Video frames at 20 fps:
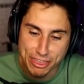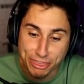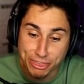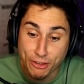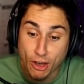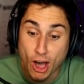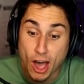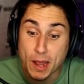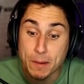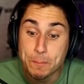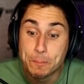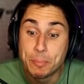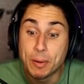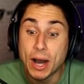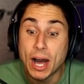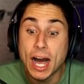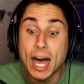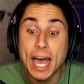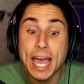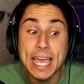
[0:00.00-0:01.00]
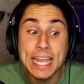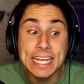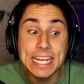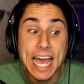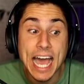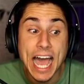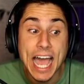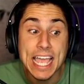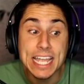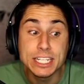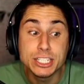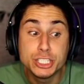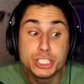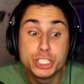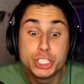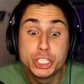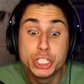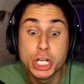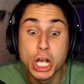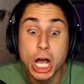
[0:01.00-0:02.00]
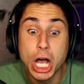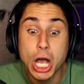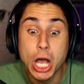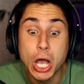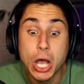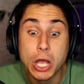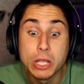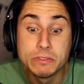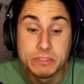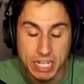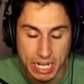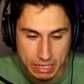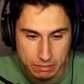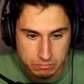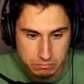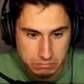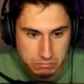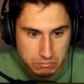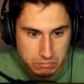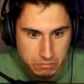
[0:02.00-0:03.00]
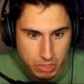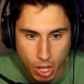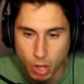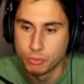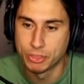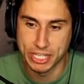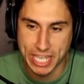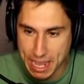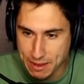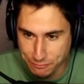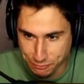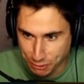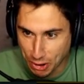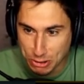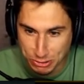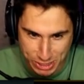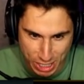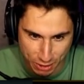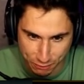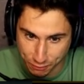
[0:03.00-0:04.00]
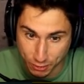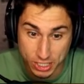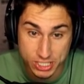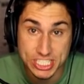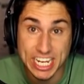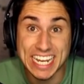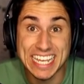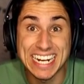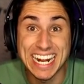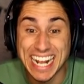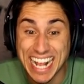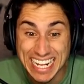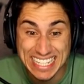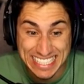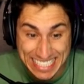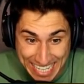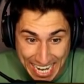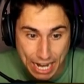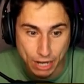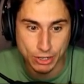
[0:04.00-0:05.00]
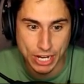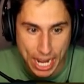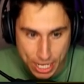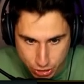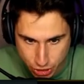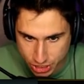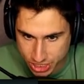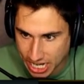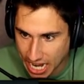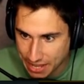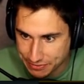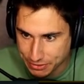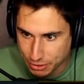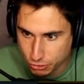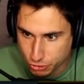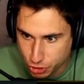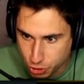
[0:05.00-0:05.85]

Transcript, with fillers: thought, but I just... Did I... Oh, the game froze there for a second. I got scared. I just got there,